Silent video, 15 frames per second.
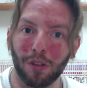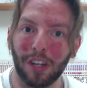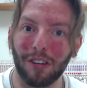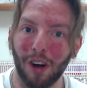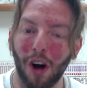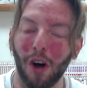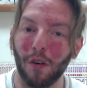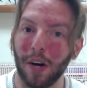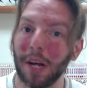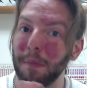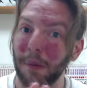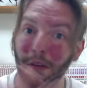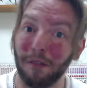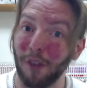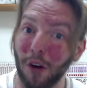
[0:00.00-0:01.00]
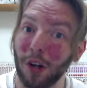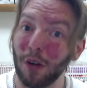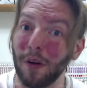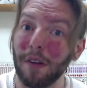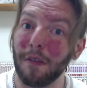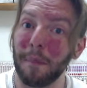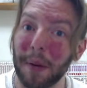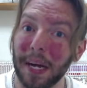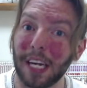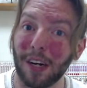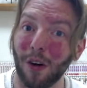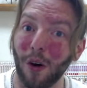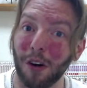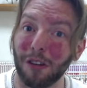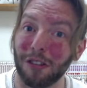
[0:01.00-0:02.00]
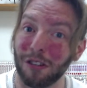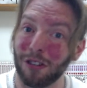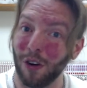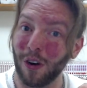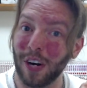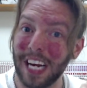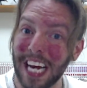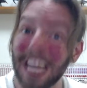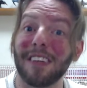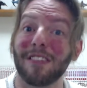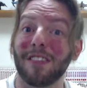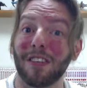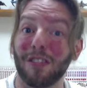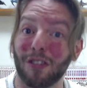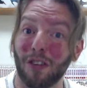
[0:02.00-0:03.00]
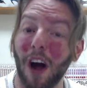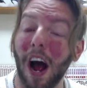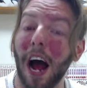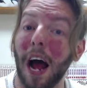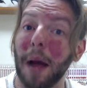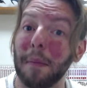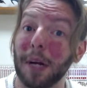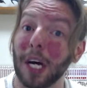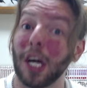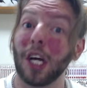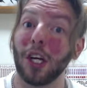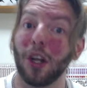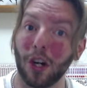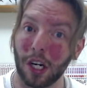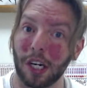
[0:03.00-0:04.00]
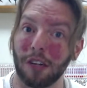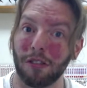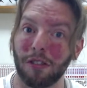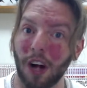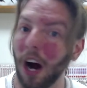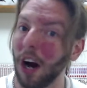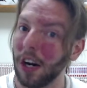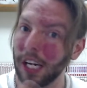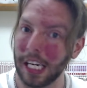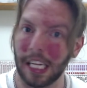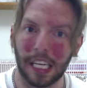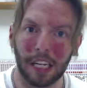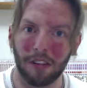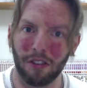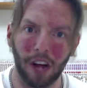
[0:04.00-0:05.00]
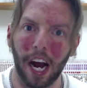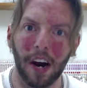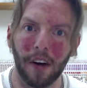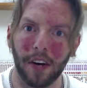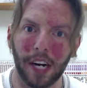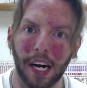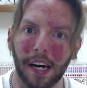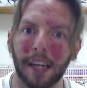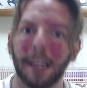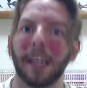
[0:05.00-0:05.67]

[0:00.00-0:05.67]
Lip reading: It's already, before you even pick your origin story, it's described, you're going to start in this area.